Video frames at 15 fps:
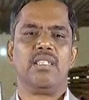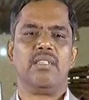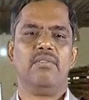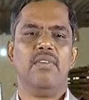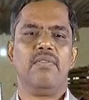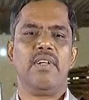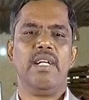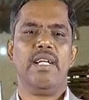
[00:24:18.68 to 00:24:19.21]

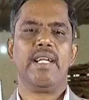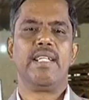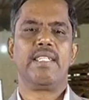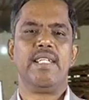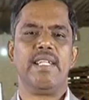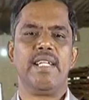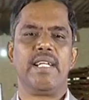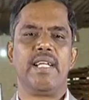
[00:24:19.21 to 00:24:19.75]
15 degree
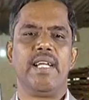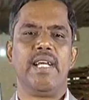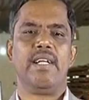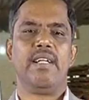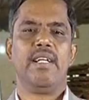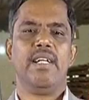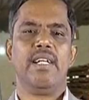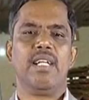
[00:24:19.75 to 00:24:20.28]
centigrade
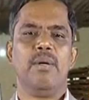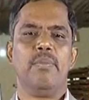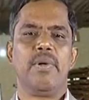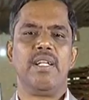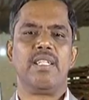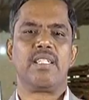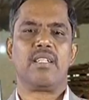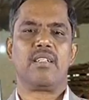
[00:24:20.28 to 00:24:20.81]

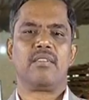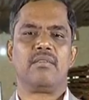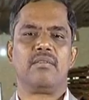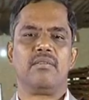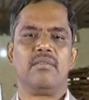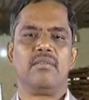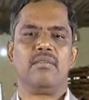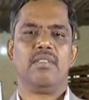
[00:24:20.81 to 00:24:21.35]
temperature,
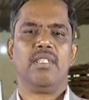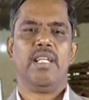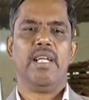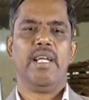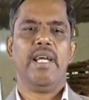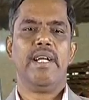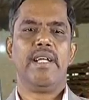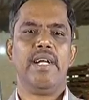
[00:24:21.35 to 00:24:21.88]

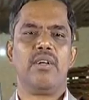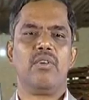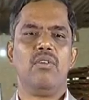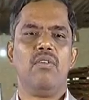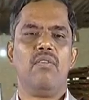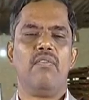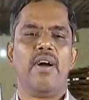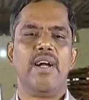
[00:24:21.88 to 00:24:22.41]
heated to
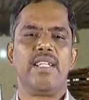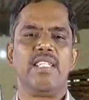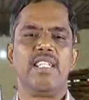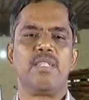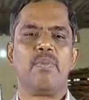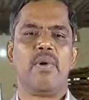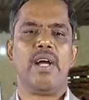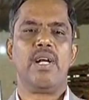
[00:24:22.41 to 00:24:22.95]

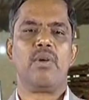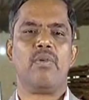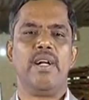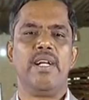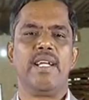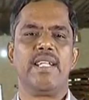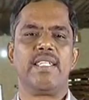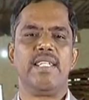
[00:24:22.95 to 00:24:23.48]
46.1
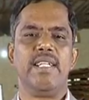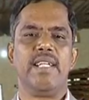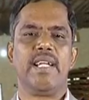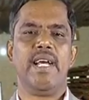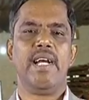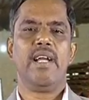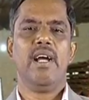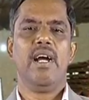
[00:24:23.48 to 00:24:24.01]
degree
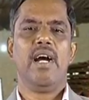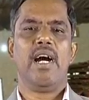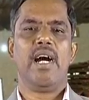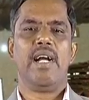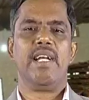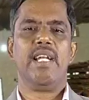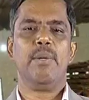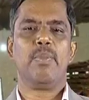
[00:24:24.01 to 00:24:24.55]
centigrade
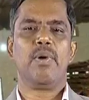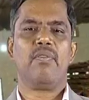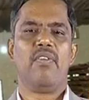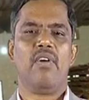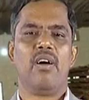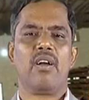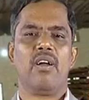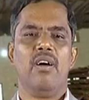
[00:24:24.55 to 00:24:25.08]
and dipped
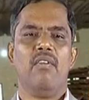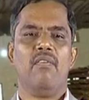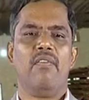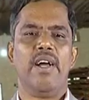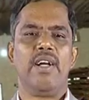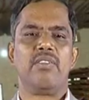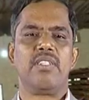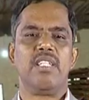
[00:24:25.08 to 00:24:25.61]
for
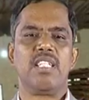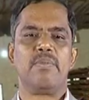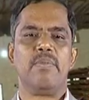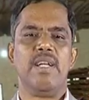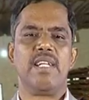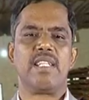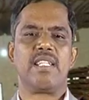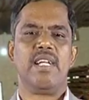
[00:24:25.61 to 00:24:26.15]
5 to 6
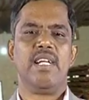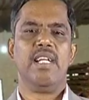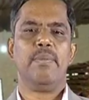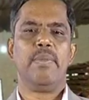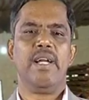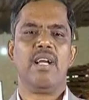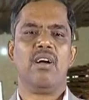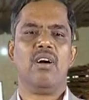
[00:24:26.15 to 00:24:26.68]
minutes
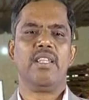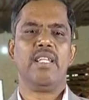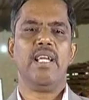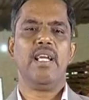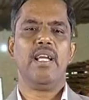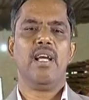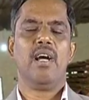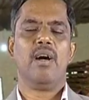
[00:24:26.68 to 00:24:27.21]
depending on
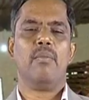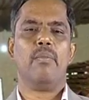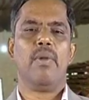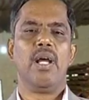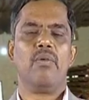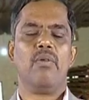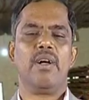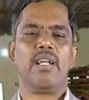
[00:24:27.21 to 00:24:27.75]
the
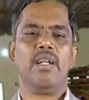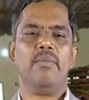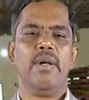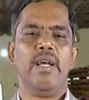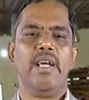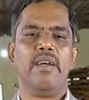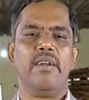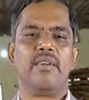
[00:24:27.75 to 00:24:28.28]
bivoltine
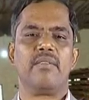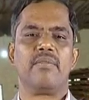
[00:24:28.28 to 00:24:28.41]
breed.